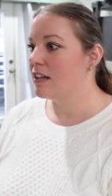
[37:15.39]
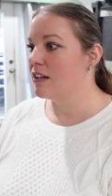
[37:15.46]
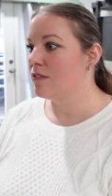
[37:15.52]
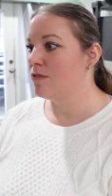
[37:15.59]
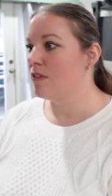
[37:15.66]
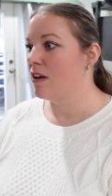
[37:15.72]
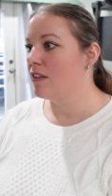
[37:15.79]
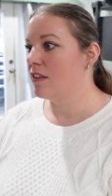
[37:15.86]
and
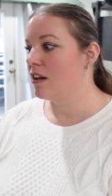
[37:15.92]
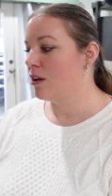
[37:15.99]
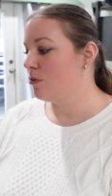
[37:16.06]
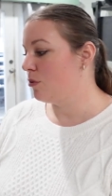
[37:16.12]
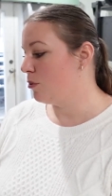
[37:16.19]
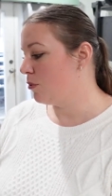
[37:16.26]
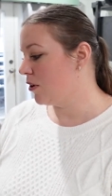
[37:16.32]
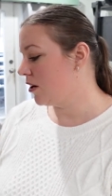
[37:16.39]
if not, then I
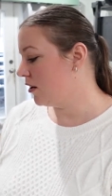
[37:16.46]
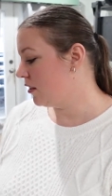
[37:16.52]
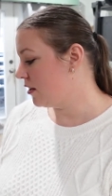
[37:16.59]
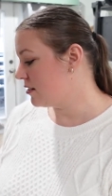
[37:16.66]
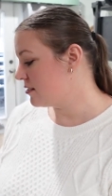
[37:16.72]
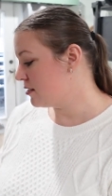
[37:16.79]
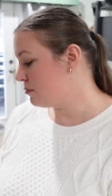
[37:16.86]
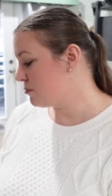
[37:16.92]
will work on
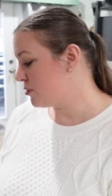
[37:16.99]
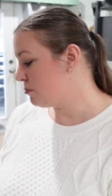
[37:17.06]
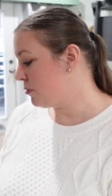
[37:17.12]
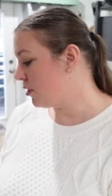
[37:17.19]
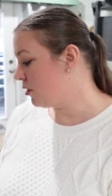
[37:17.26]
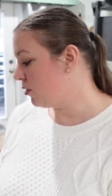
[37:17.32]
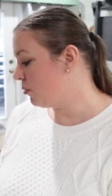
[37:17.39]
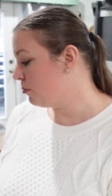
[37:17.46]
that some
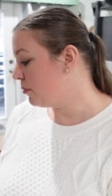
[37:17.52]
tomorrow.